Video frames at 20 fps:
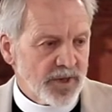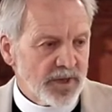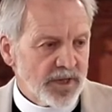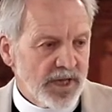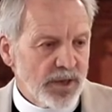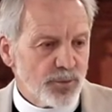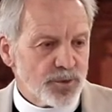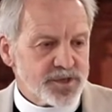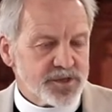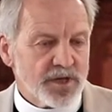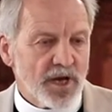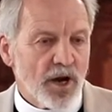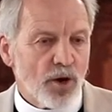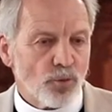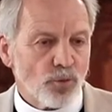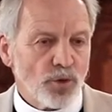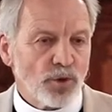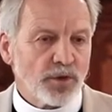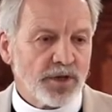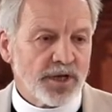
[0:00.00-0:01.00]
He was now
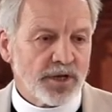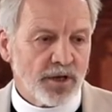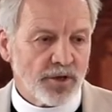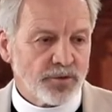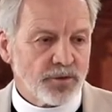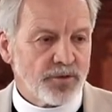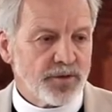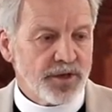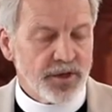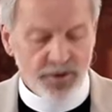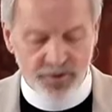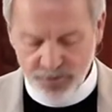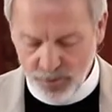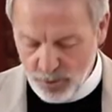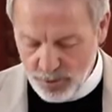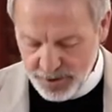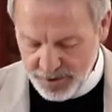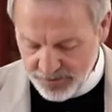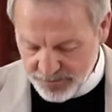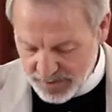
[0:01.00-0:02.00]
ruling under the
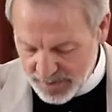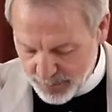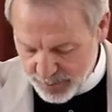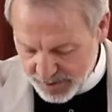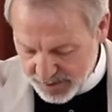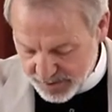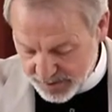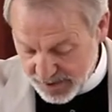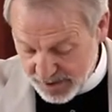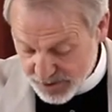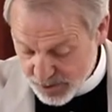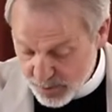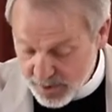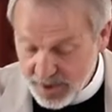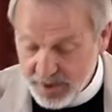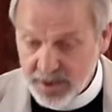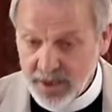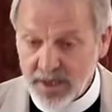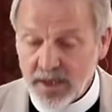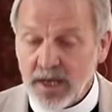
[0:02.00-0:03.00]
authority of Nebuchadnezzar,
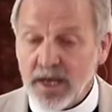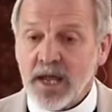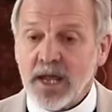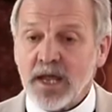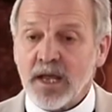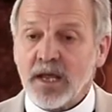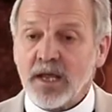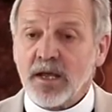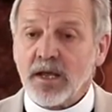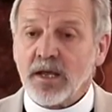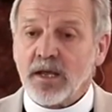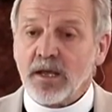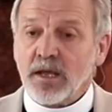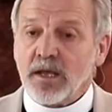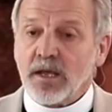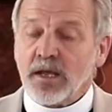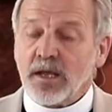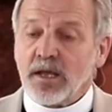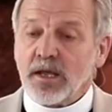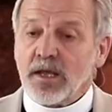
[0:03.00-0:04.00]
and he
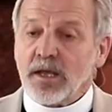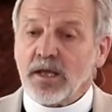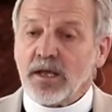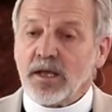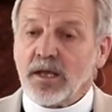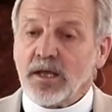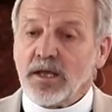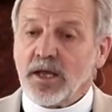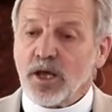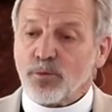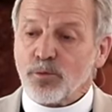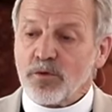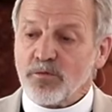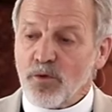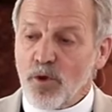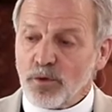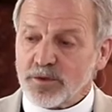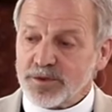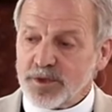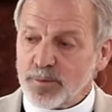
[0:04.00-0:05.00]
he had
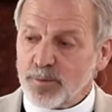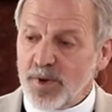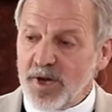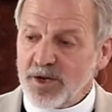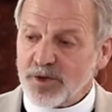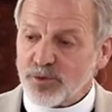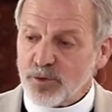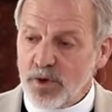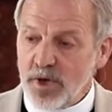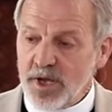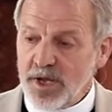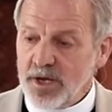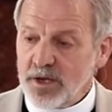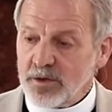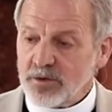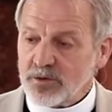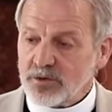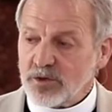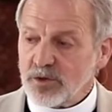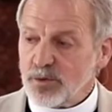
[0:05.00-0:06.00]
revolted by
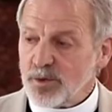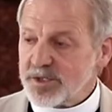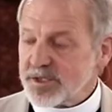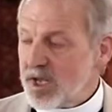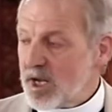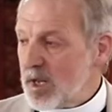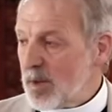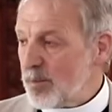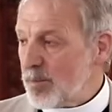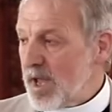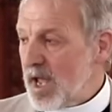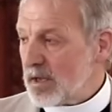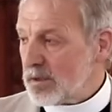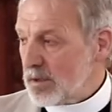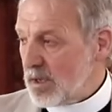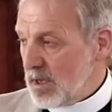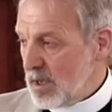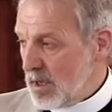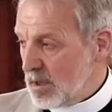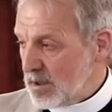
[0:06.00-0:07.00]
trying to set
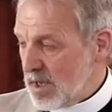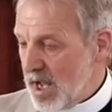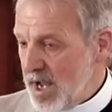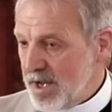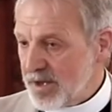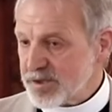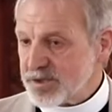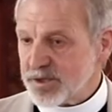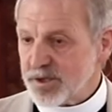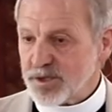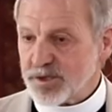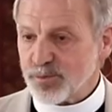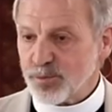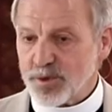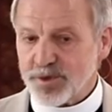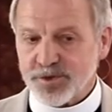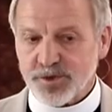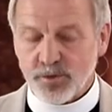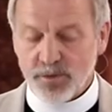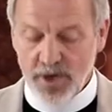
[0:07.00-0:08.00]
up alliances
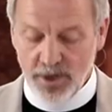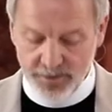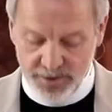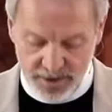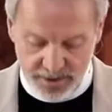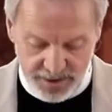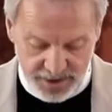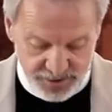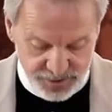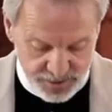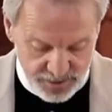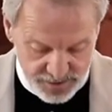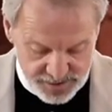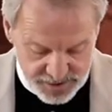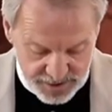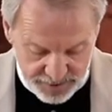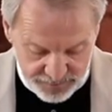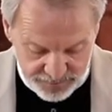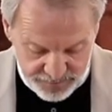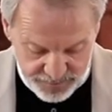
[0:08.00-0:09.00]
with surrounding
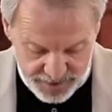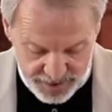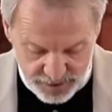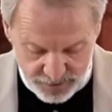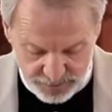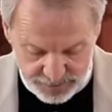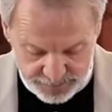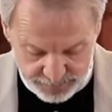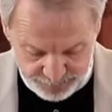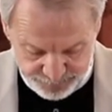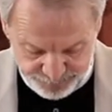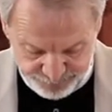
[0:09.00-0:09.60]
nations and failed.